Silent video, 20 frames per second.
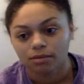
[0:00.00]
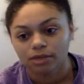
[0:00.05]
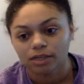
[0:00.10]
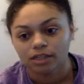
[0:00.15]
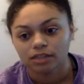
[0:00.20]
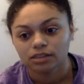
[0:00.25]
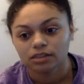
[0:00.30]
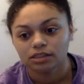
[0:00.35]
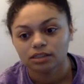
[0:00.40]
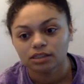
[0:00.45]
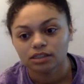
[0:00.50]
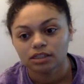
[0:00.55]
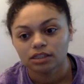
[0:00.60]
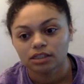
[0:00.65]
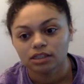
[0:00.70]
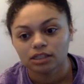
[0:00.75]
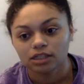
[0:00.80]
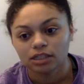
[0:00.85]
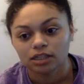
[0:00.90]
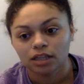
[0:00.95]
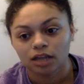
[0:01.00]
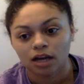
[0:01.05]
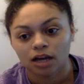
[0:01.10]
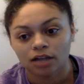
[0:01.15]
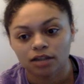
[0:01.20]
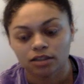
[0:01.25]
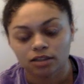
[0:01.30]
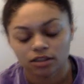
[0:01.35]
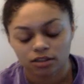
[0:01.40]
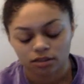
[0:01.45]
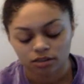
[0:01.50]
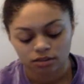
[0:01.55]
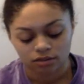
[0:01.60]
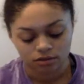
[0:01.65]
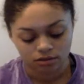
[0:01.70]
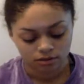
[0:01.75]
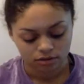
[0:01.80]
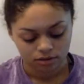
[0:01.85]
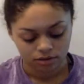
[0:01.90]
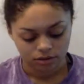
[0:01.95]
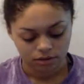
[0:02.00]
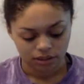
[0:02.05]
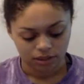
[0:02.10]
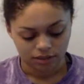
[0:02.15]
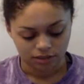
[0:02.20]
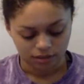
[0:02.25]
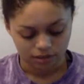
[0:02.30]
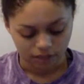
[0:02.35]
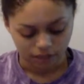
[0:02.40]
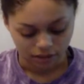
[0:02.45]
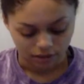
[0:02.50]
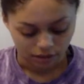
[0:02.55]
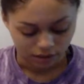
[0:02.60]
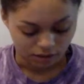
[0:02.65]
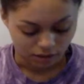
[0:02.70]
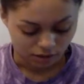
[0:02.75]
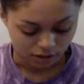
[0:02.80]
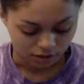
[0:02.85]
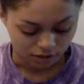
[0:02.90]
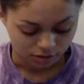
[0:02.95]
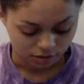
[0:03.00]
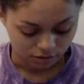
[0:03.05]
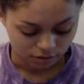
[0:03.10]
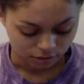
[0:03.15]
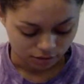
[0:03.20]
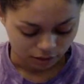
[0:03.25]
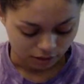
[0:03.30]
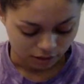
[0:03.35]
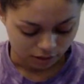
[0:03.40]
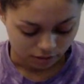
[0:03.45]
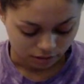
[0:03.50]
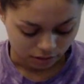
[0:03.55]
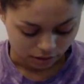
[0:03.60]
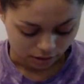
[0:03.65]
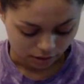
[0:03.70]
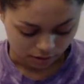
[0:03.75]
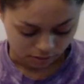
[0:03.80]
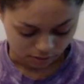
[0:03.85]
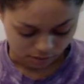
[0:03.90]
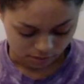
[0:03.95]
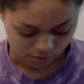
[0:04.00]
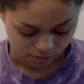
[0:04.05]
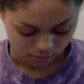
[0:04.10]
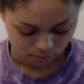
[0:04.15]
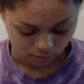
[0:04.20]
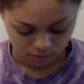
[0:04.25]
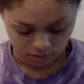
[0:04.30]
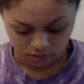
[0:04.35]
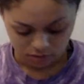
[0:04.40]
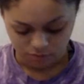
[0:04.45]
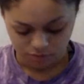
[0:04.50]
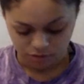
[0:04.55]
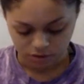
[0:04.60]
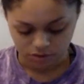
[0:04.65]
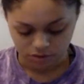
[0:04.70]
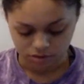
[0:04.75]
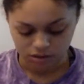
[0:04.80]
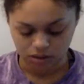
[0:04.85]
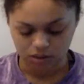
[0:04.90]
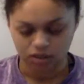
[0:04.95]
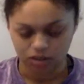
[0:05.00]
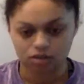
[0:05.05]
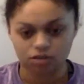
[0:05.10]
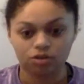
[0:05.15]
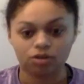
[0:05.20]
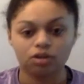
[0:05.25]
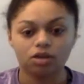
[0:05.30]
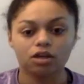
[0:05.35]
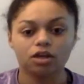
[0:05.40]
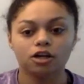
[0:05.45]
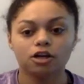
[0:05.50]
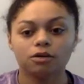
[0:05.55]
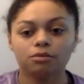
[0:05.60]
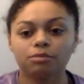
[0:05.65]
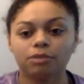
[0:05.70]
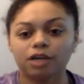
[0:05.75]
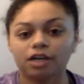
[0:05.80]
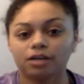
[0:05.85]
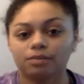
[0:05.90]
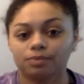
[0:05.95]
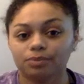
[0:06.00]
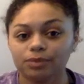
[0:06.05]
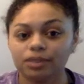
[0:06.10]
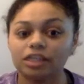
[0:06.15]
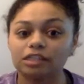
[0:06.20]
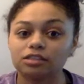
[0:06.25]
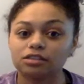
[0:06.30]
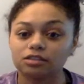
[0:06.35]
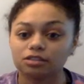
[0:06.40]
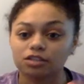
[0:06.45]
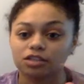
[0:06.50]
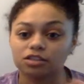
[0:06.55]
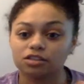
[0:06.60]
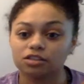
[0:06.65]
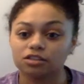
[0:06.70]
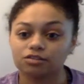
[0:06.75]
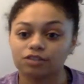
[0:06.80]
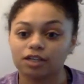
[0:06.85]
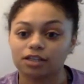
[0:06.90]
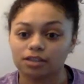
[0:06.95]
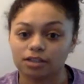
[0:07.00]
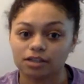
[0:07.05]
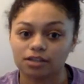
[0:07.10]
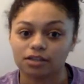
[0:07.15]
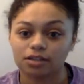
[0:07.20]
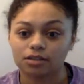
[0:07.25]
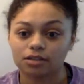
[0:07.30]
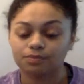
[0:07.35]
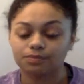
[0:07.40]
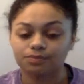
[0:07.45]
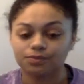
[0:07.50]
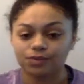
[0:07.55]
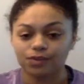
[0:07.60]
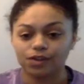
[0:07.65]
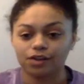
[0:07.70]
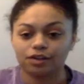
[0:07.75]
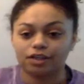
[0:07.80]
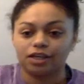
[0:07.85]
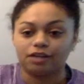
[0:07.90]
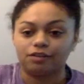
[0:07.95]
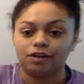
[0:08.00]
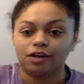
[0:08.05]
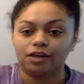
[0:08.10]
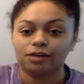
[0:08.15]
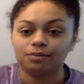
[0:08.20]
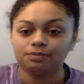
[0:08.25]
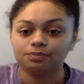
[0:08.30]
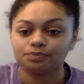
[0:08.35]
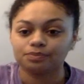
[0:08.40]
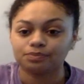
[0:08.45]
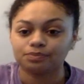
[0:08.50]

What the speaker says: It's Elanio, I think, at Elanio. I don't know how you pronounce that handle, but it's a great link. Okay, ready?